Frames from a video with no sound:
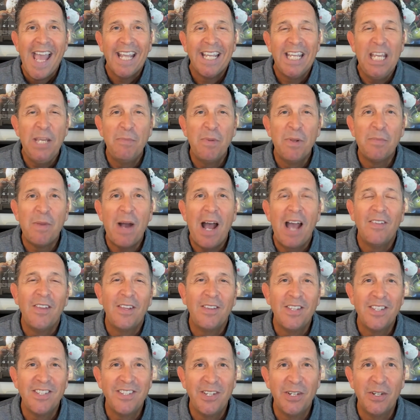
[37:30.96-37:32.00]
Keep in mind that
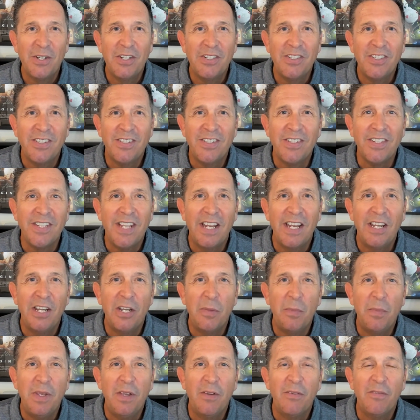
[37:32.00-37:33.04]
this series is intended
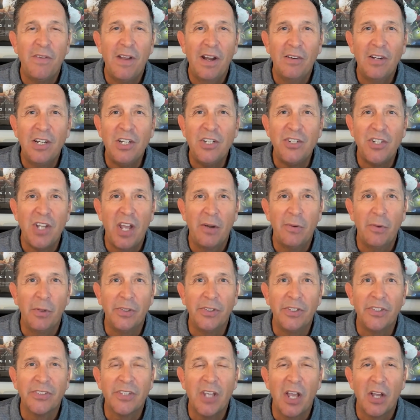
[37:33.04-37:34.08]
to be a very general
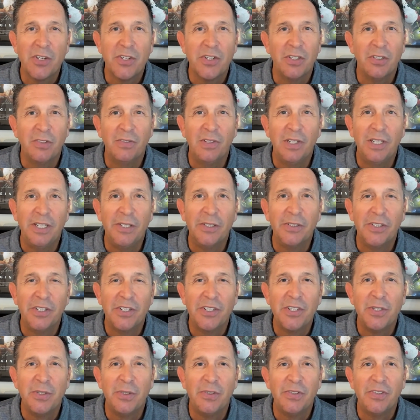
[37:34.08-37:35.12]
discussion of legal
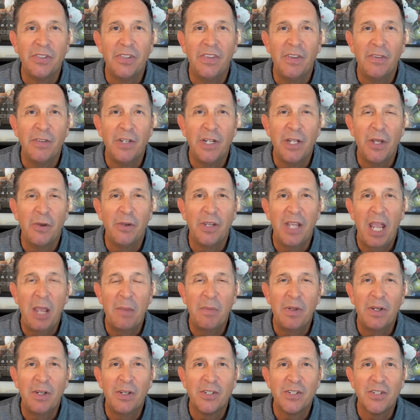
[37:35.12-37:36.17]
issues in the video
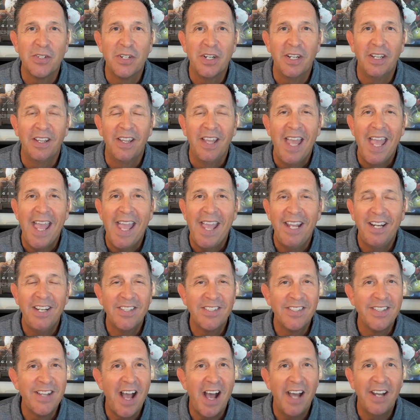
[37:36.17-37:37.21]
game industry. It
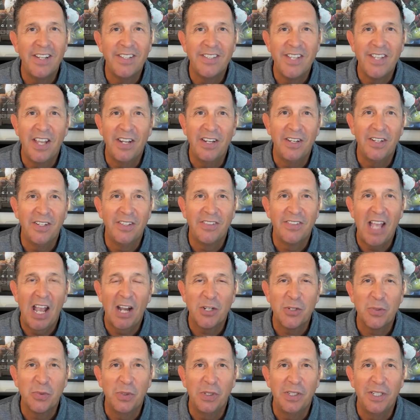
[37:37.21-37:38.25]
is not intended as
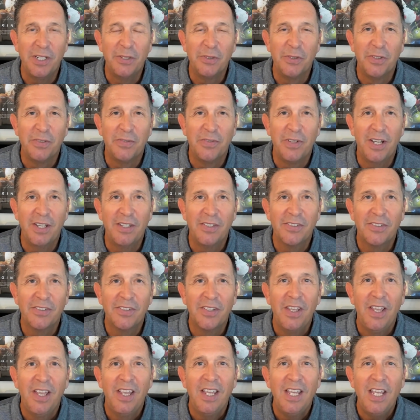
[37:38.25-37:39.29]
actual legal advice.
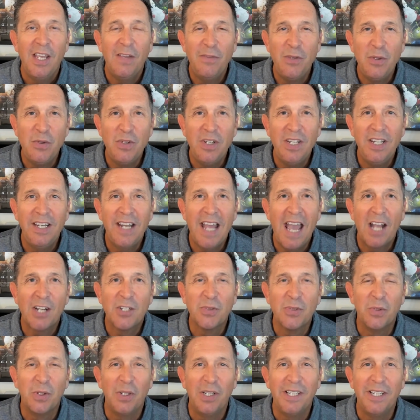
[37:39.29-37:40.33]
If you need
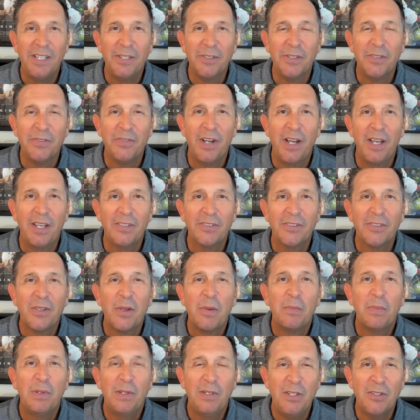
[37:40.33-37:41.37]
actual legal advice,
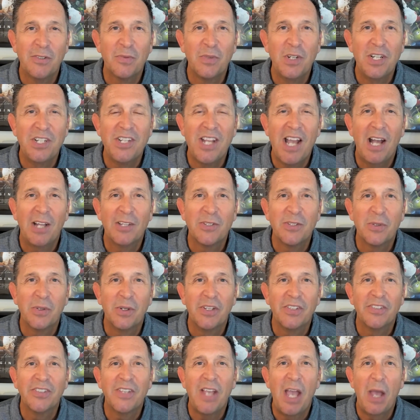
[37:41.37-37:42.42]
please reach out to
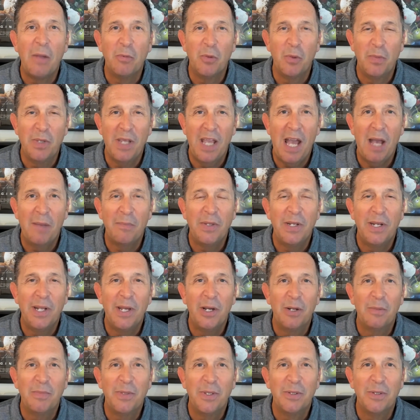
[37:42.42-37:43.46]
us and we'll be happy to
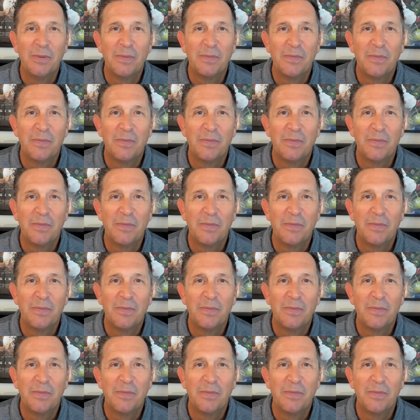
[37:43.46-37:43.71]
help you.